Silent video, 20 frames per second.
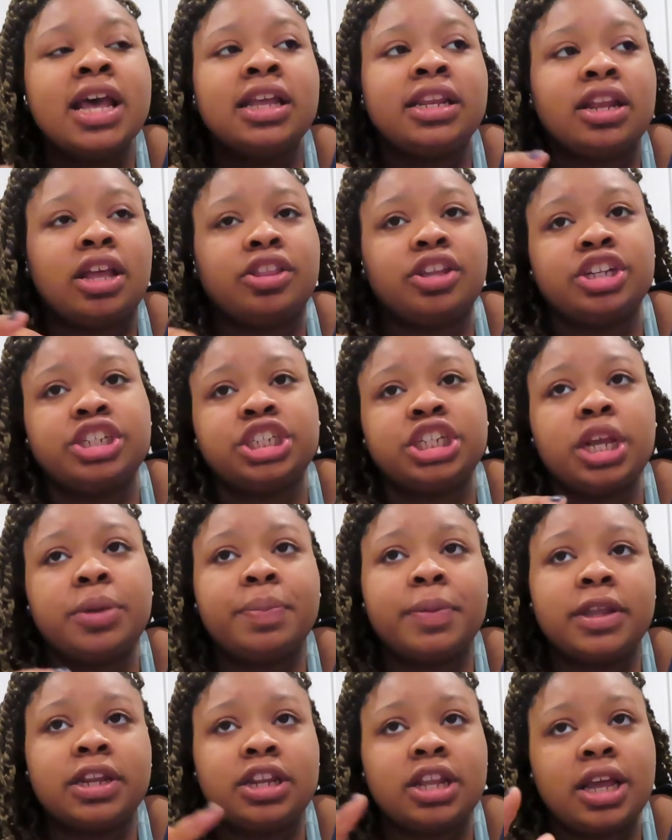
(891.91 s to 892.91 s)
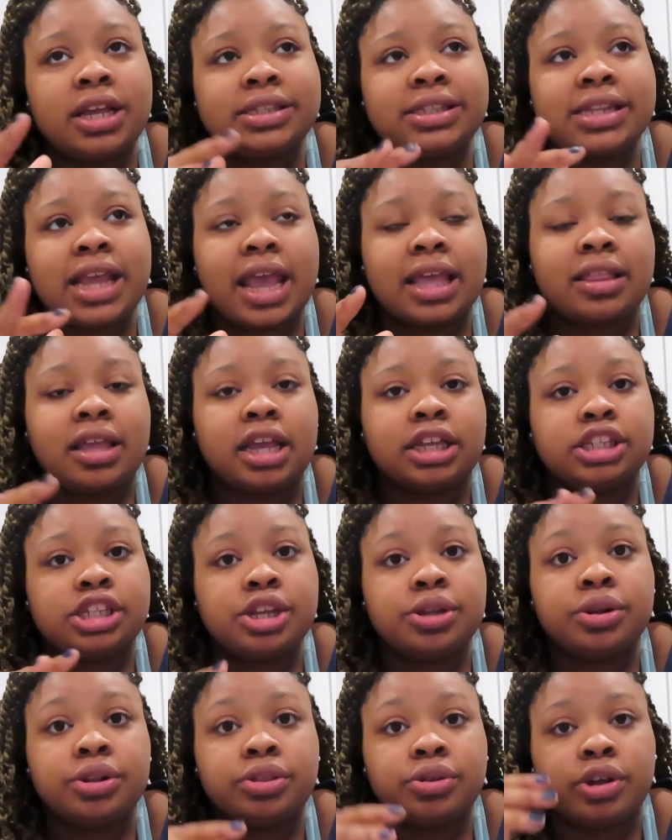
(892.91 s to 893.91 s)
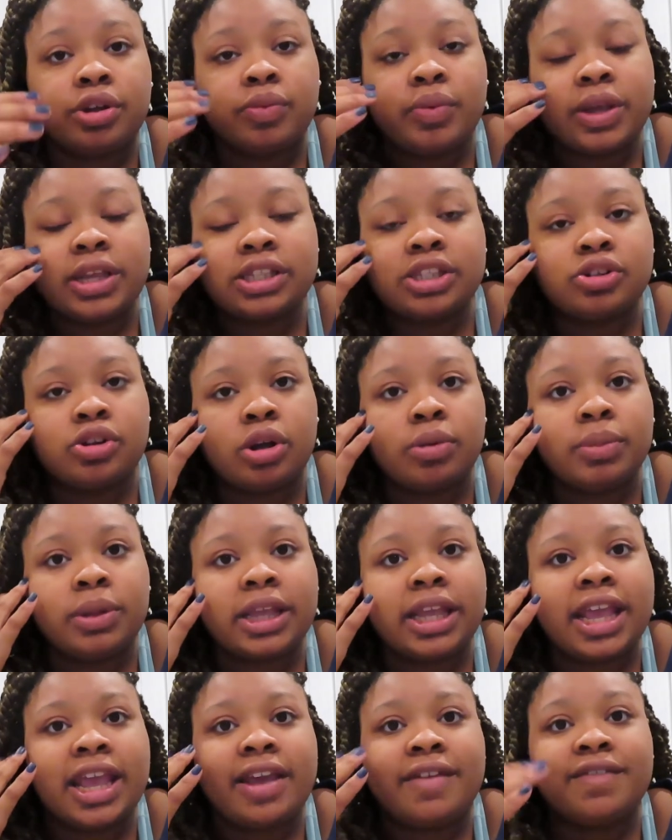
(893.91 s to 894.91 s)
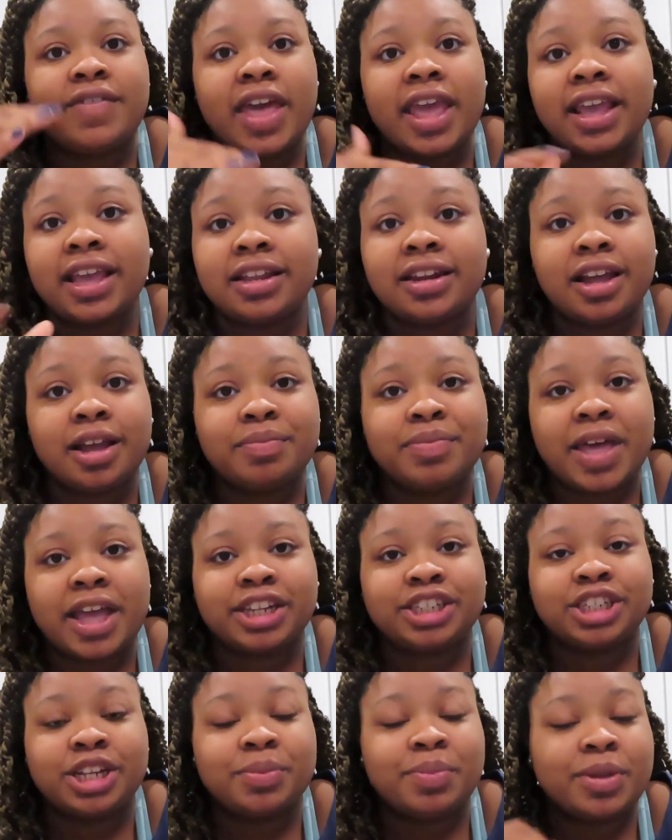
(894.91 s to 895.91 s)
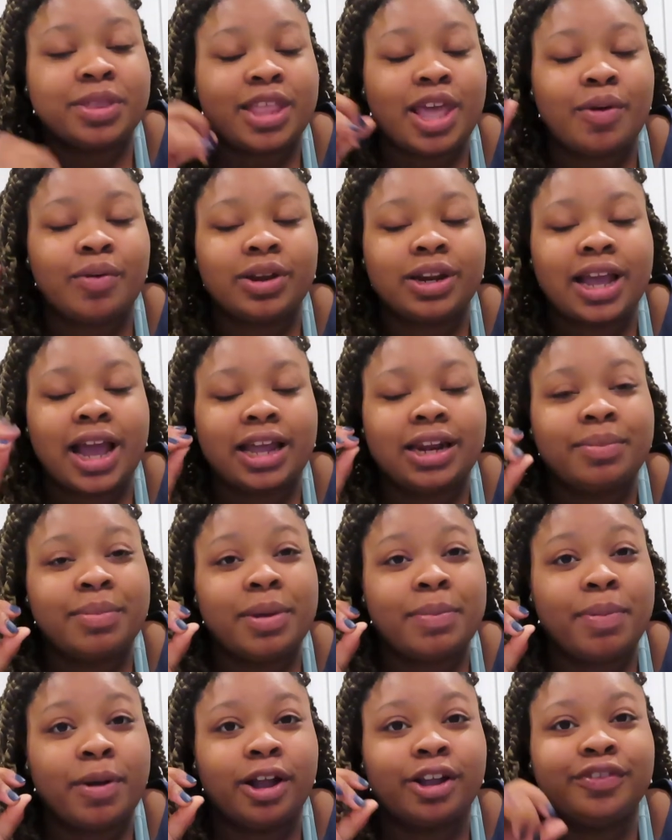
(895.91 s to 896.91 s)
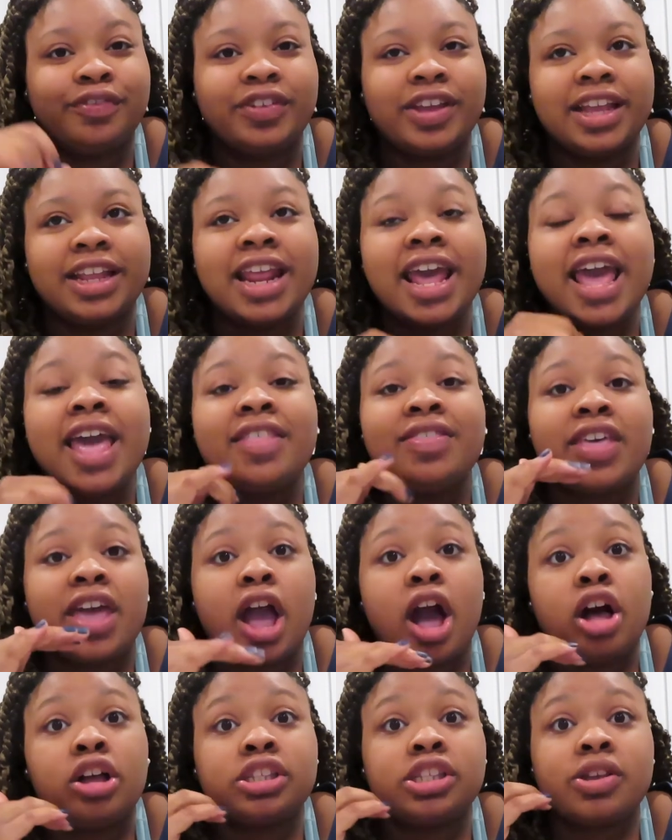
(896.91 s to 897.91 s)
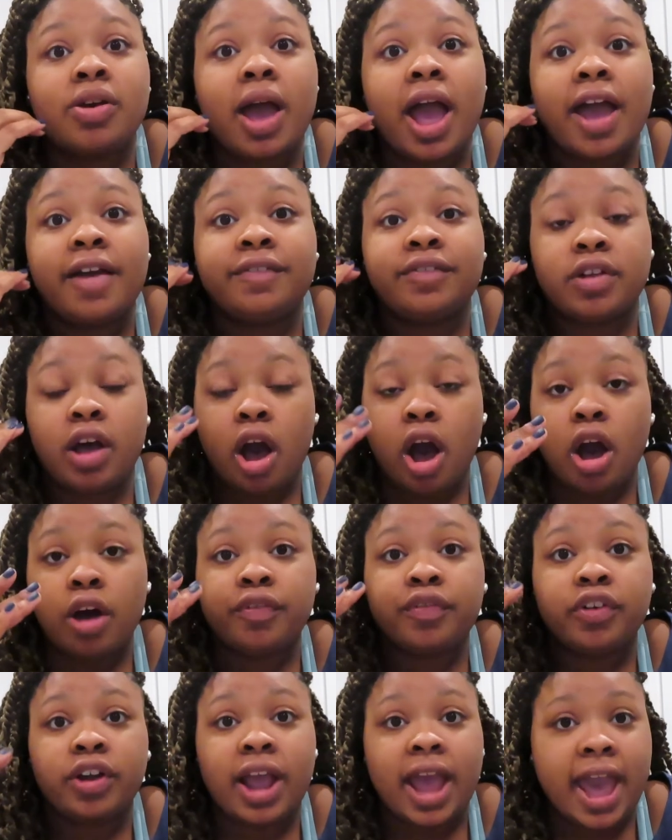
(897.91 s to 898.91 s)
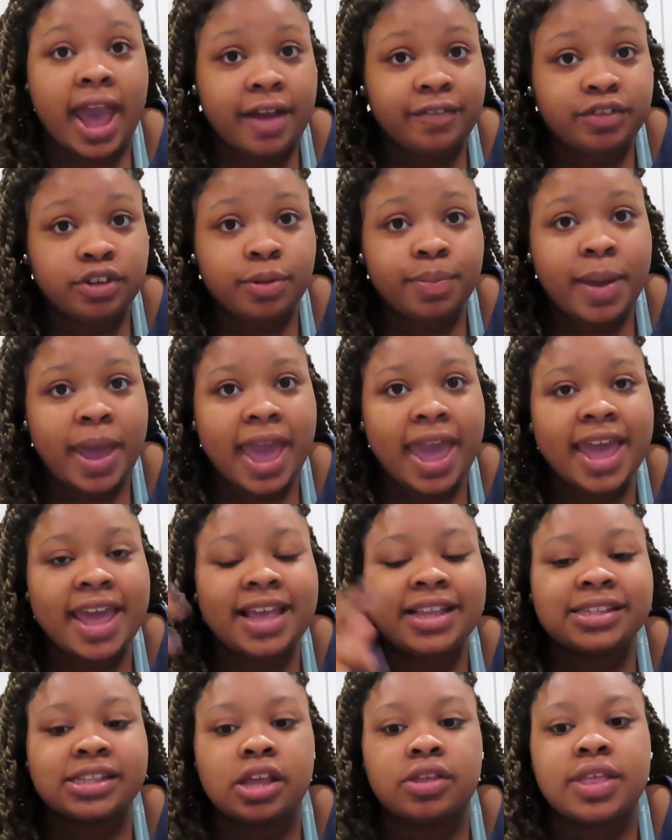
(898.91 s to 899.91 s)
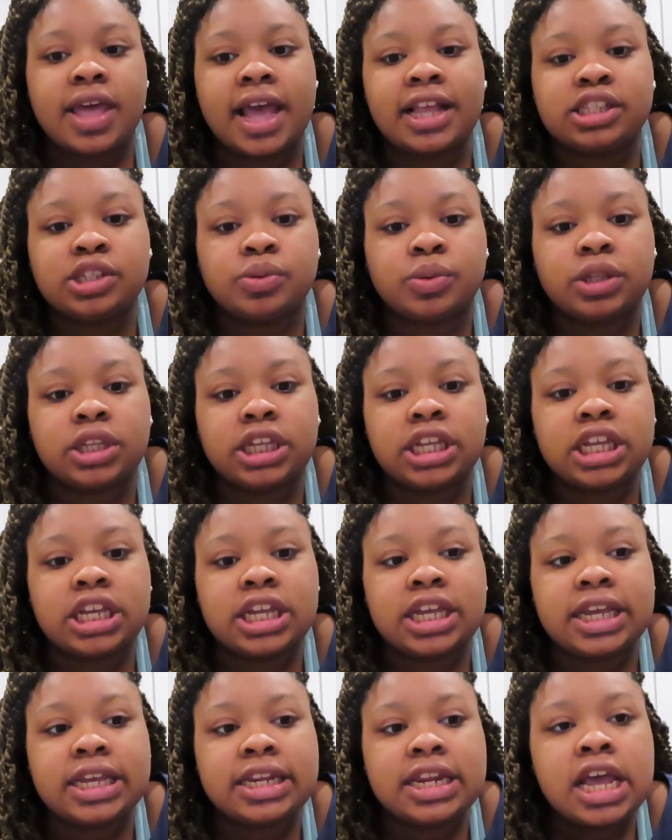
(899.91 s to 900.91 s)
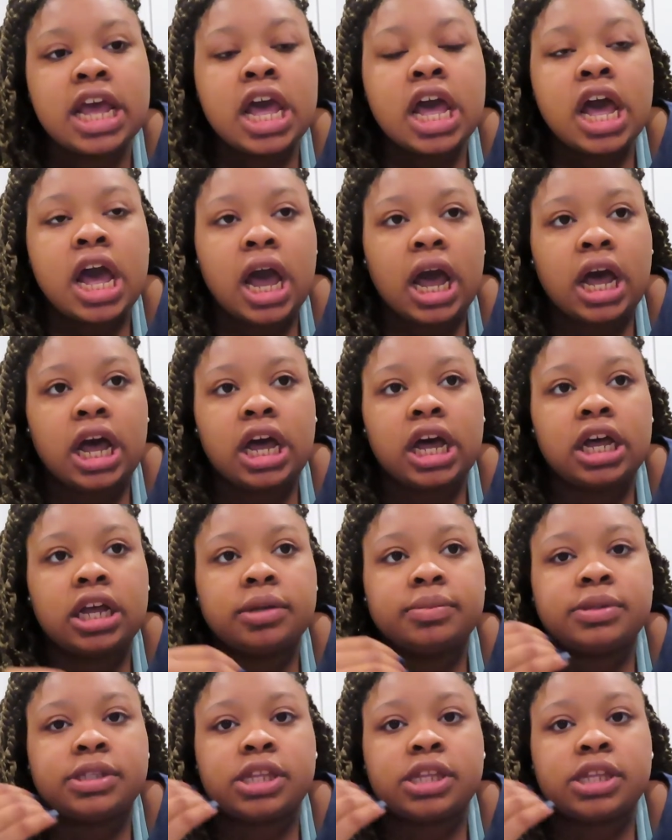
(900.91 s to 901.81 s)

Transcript: Now, their shipping does take like two to three weeks normally. If they could up that shipping, that would kind of be perfect. They also offer Afterpay, so that's really good um,